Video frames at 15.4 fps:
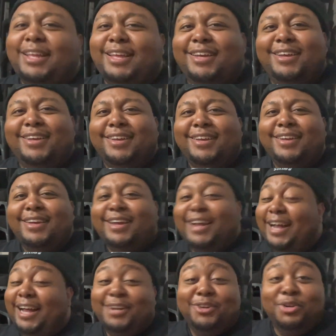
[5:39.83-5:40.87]

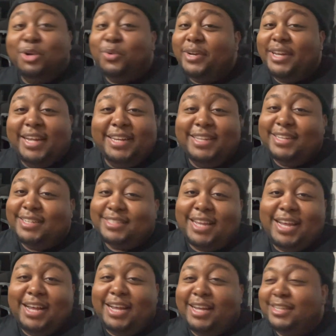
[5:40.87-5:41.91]
I don't know what that is,
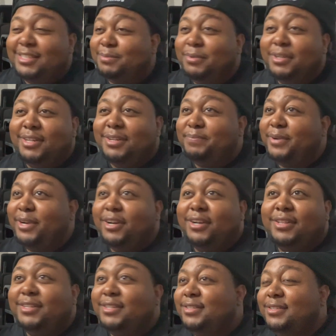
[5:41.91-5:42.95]
guys, but
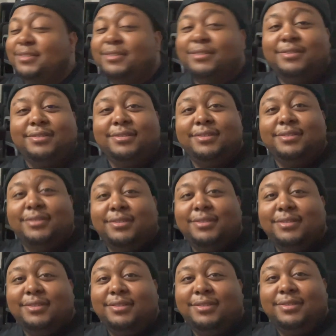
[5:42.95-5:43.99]
apparently.
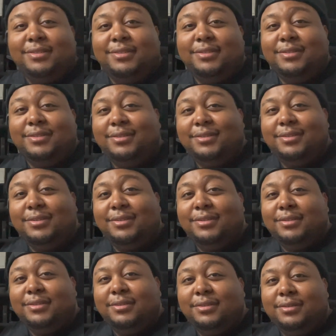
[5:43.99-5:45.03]
Don't worry, y'all.
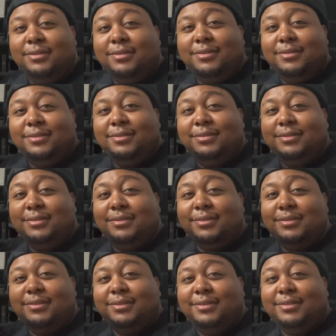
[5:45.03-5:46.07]
Come work at
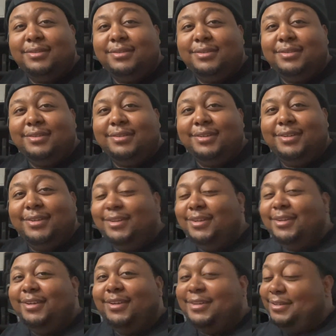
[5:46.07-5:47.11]
Evil.
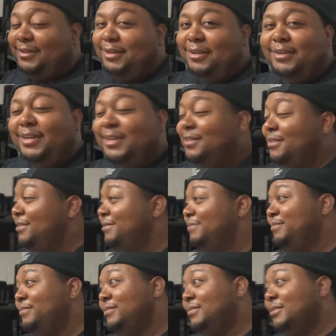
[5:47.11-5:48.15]
All
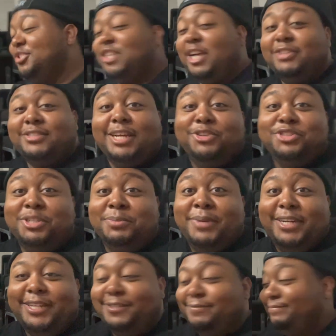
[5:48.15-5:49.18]
right. Shouts out G
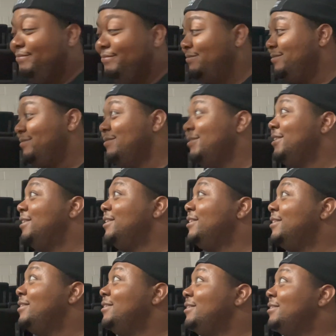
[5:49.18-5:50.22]
Money. Put you on sale
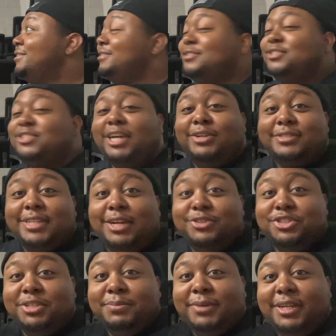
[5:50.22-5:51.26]
five. Shouts out
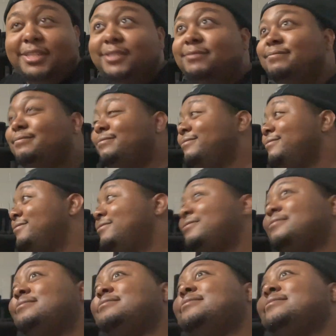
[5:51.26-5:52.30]
G Money. Shout out
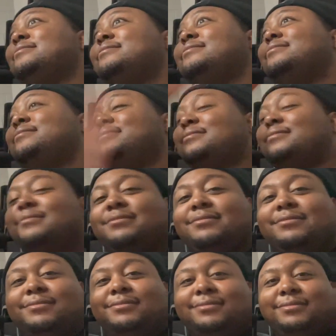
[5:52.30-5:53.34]
G Money. Shout out
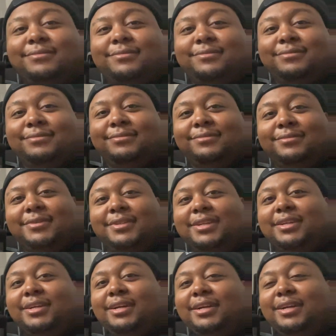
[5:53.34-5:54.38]
Eagle Man. Shout out
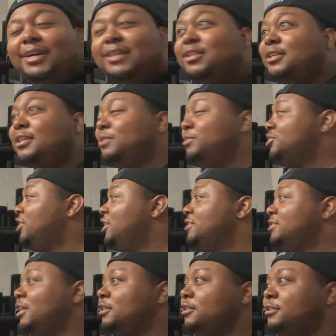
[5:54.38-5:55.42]
24K. Man. I thought that was Sean
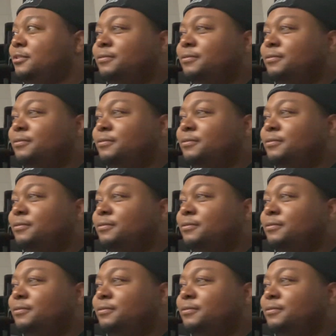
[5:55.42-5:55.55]
Tyler.